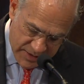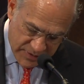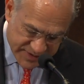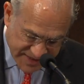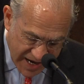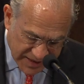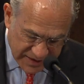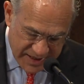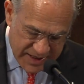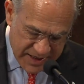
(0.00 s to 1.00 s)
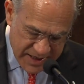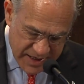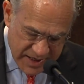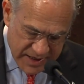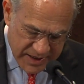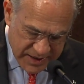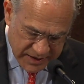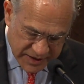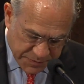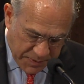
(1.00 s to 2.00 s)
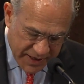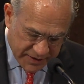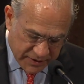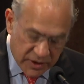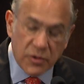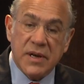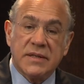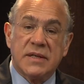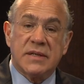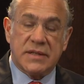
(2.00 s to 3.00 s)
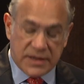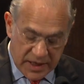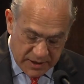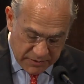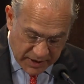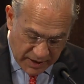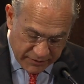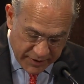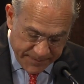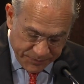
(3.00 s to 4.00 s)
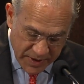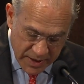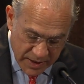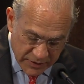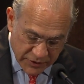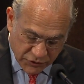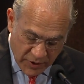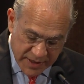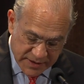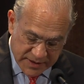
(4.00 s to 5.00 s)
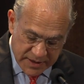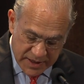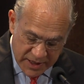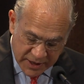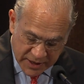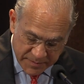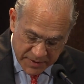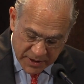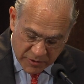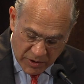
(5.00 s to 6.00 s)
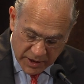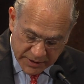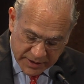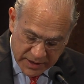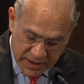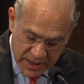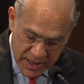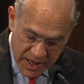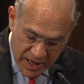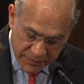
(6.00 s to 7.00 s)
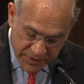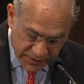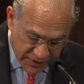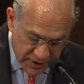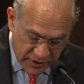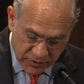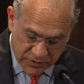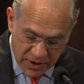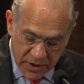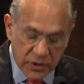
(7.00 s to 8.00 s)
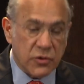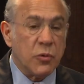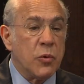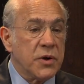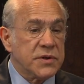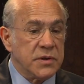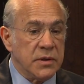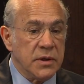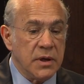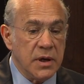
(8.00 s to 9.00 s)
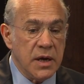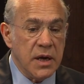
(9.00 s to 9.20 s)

Now, sadly, despite the U.S.'s steady recovery, the trends in income inequality have continued to worsen